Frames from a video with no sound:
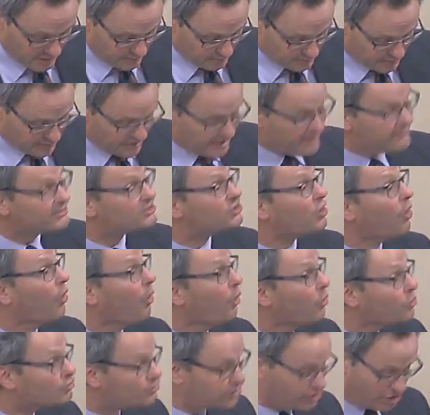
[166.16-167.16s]
But there is
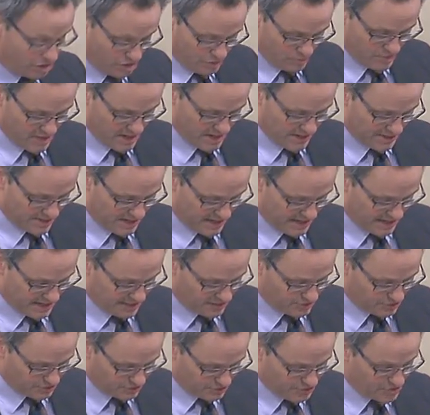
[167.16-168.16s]
also a
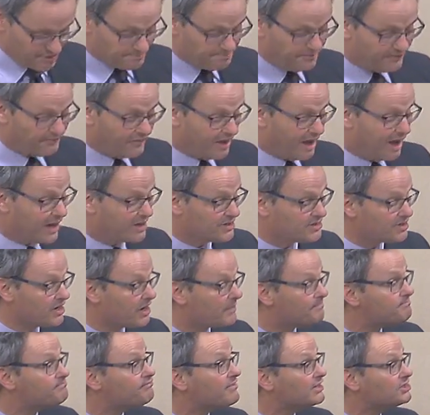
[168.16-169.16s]
need to provide
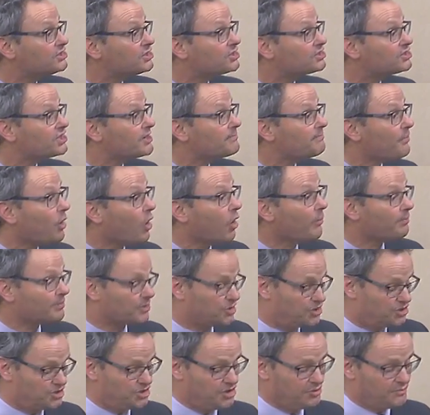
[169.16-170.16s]
apprenticeship
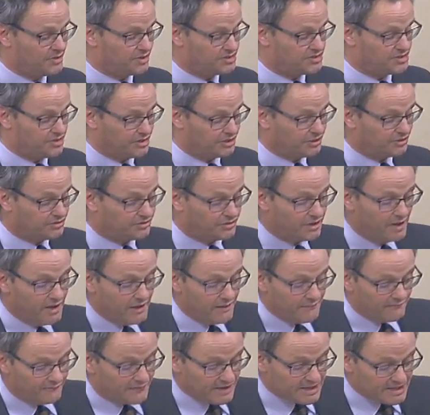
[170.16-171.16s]
opportunities
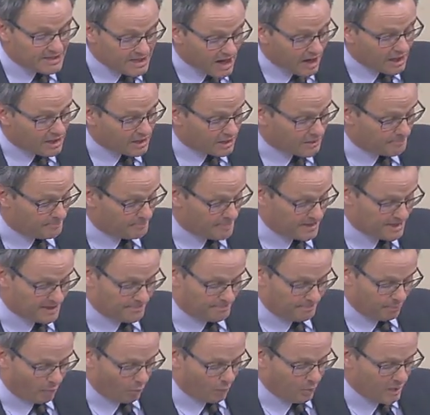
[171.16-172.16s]
for younger
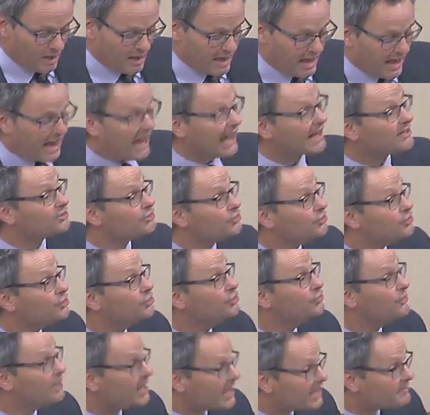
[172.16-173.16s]
people and
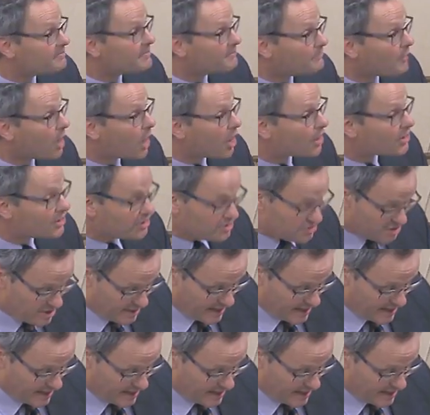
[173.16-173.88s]
new labour market